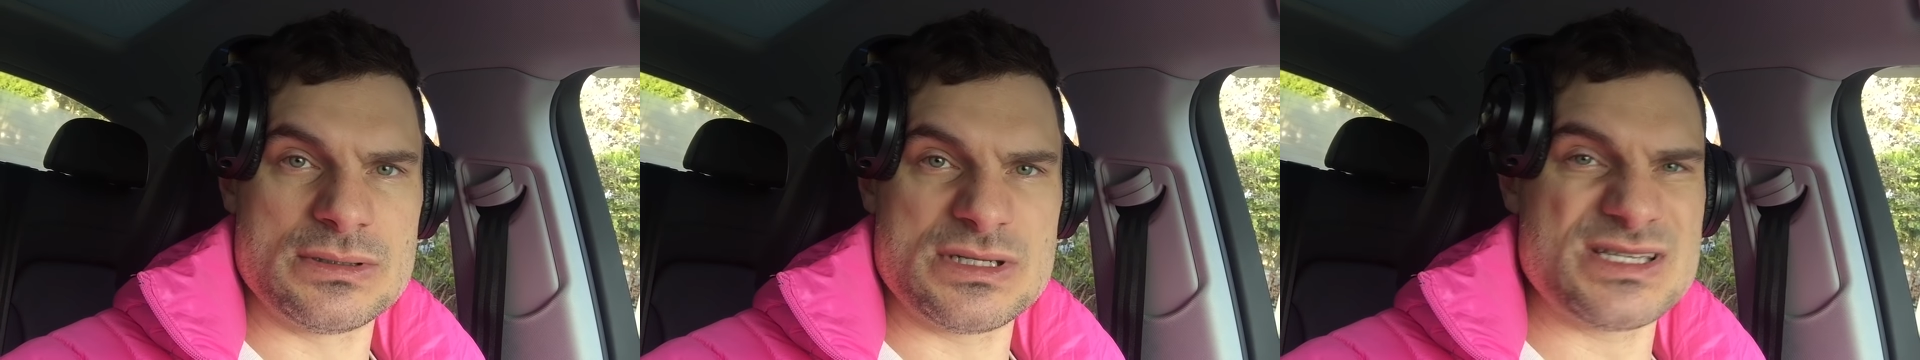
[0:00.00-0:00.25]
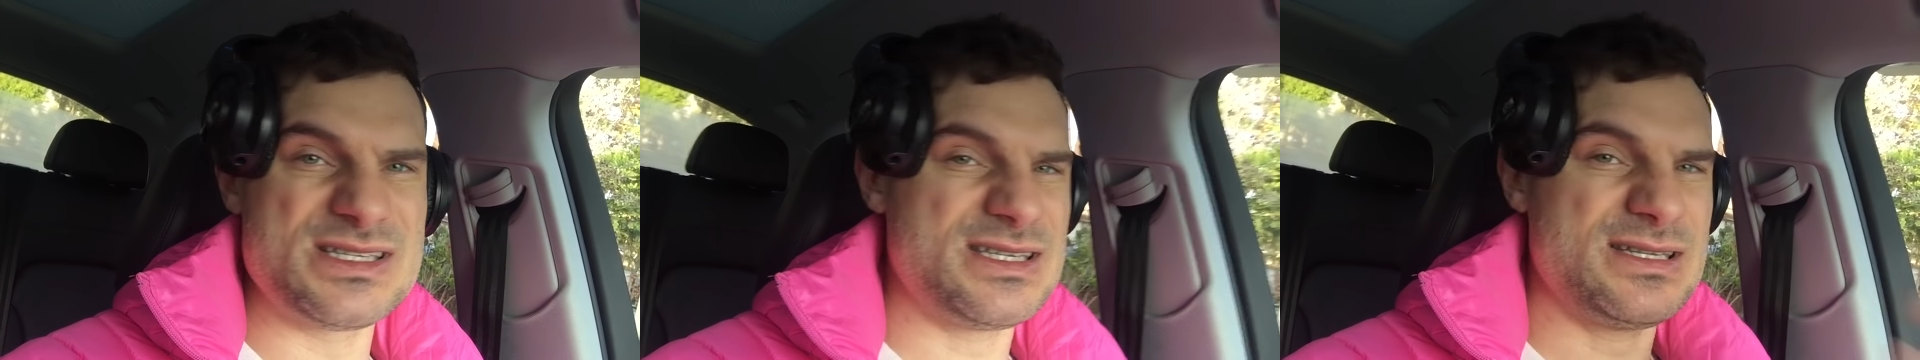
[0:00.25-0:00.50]

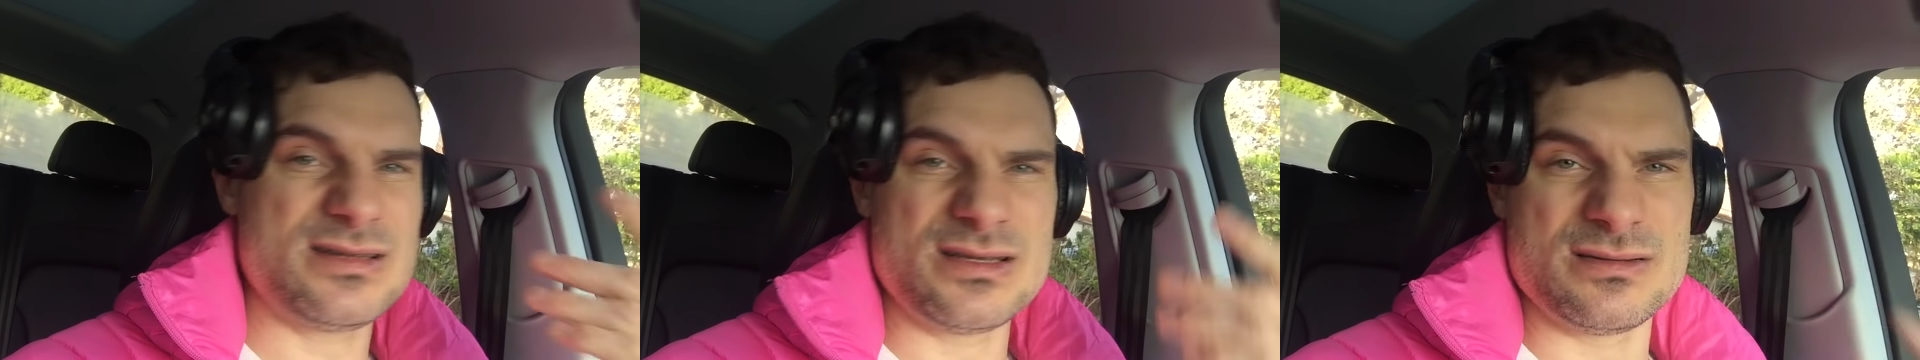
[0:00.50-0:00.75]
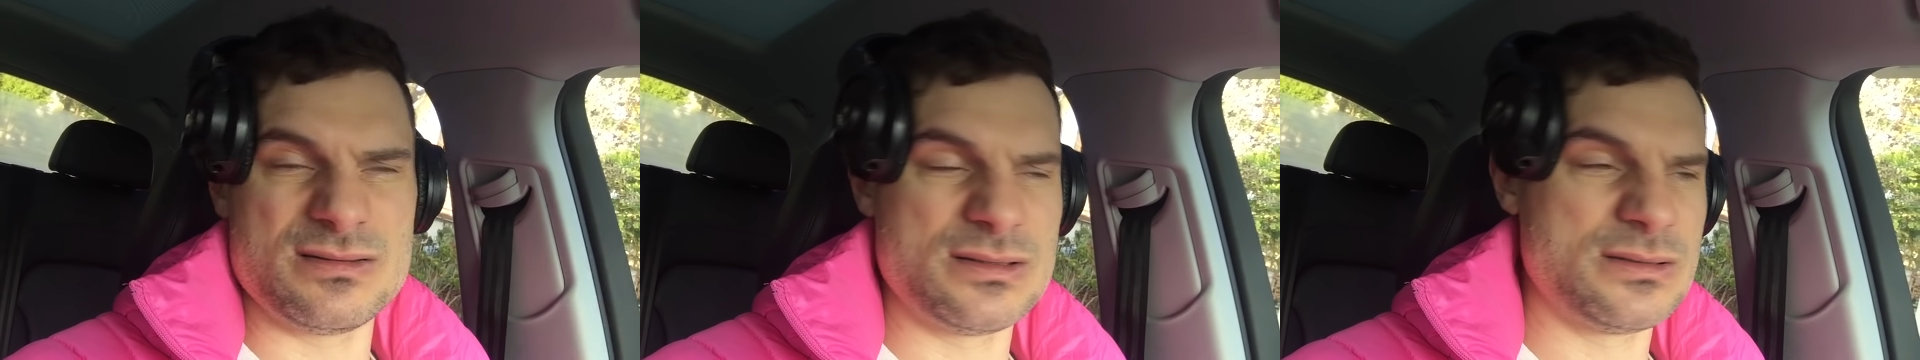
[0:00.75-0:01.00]
Just
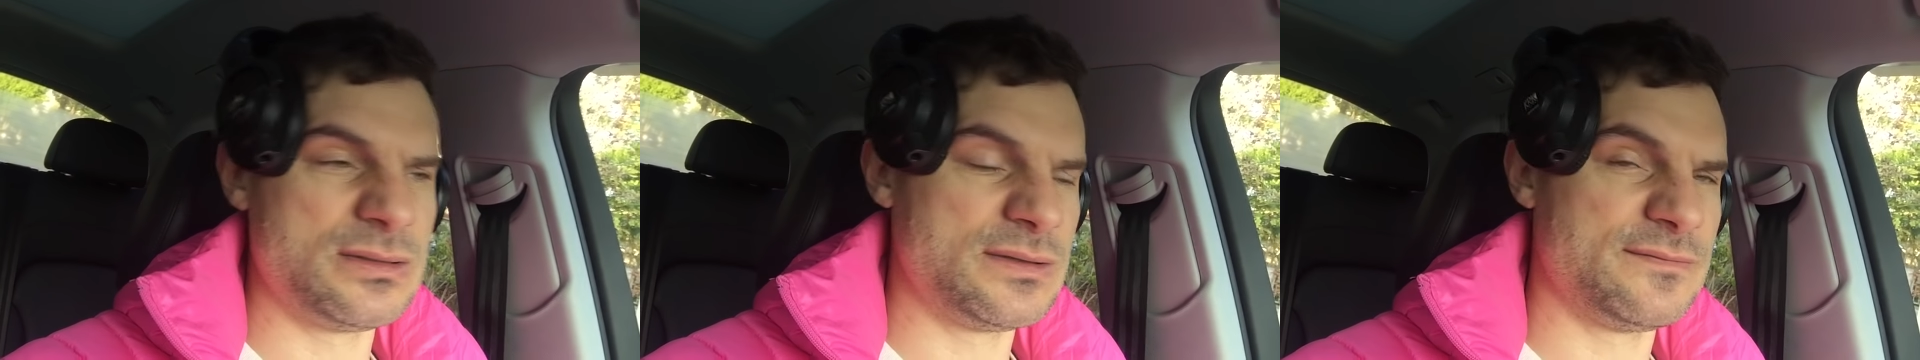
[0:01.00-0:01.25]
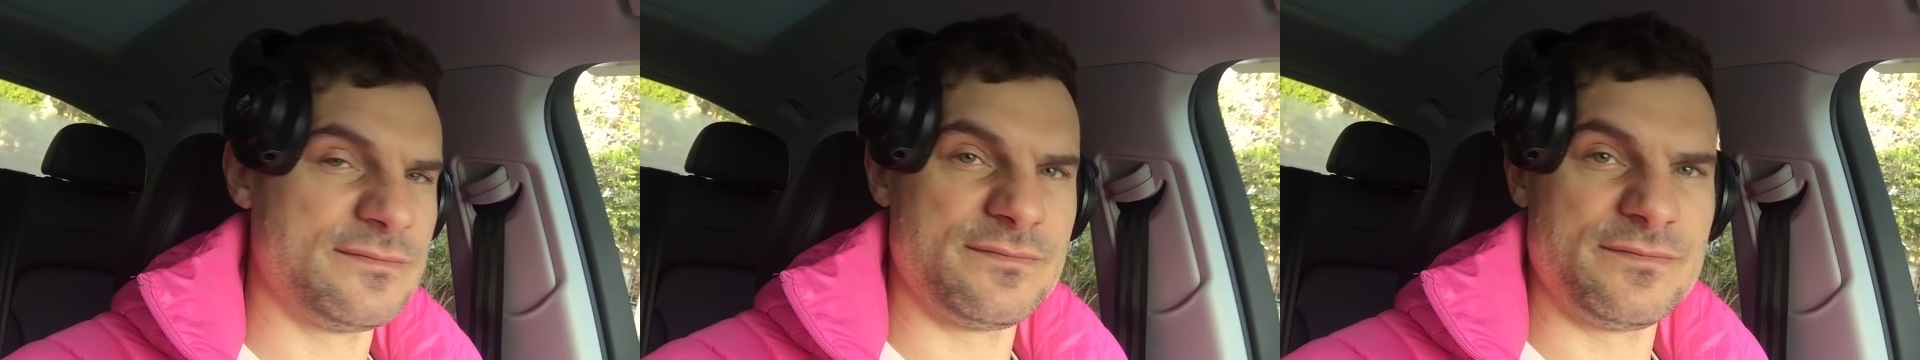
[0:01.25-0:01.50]

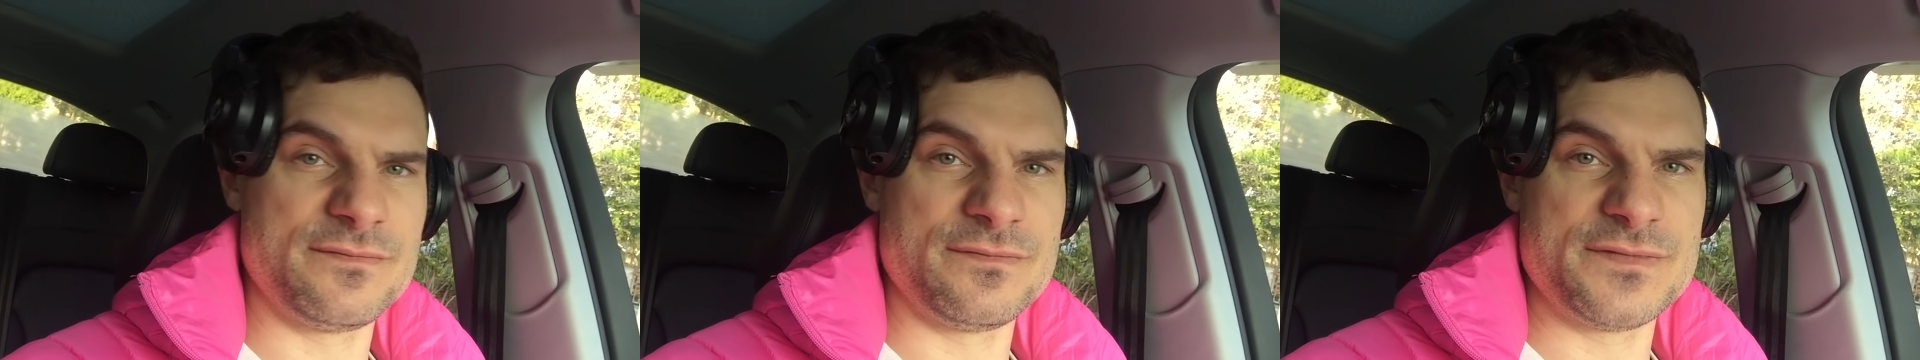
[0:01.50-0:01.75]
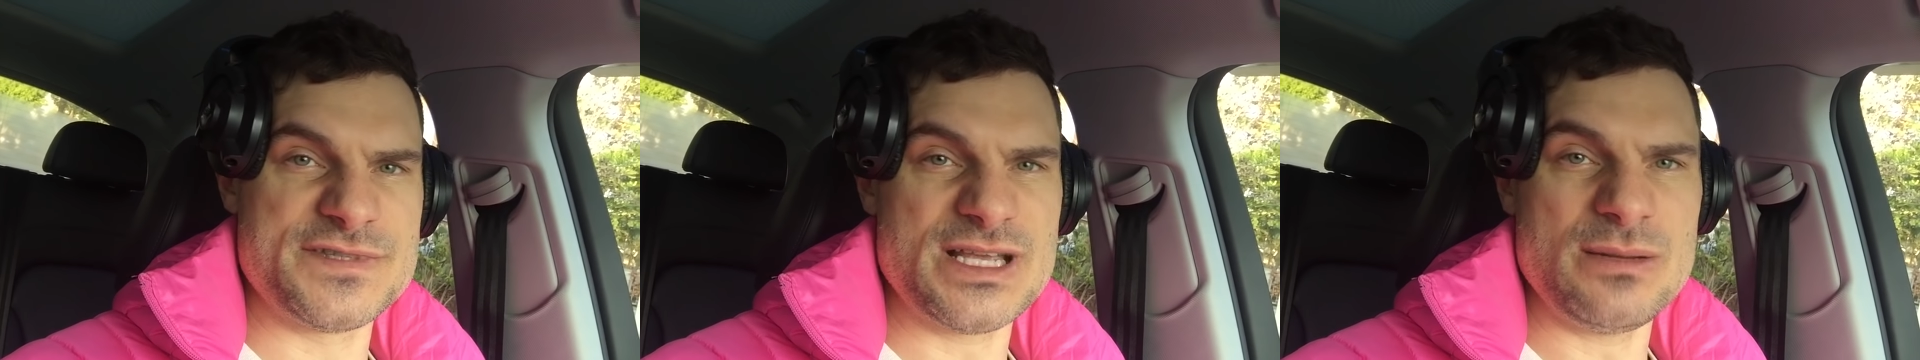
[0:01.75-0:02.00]

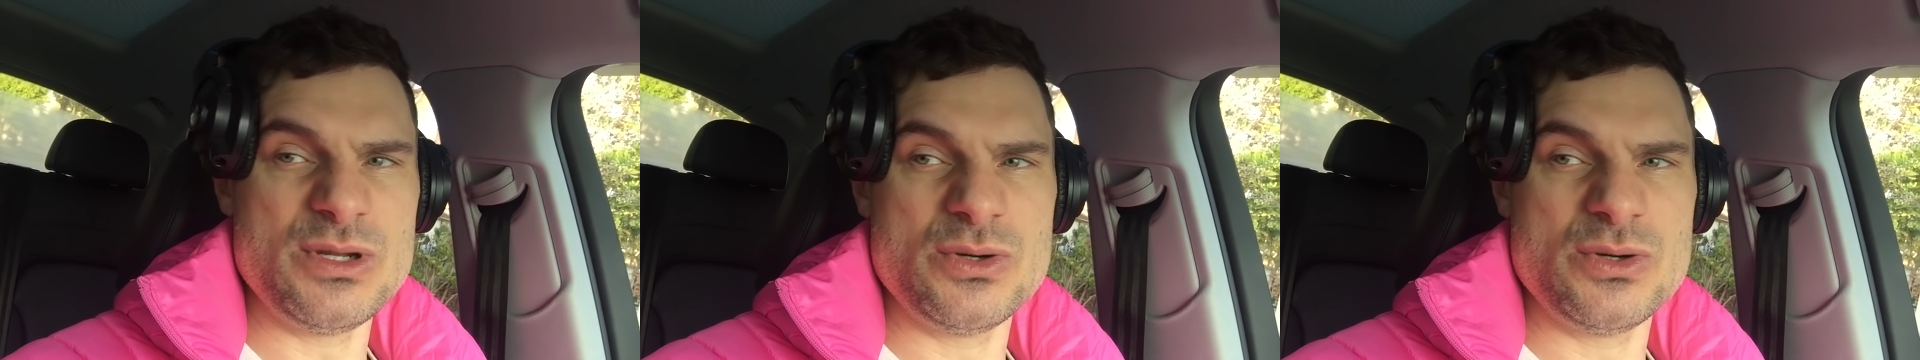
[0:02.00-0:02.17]
tell me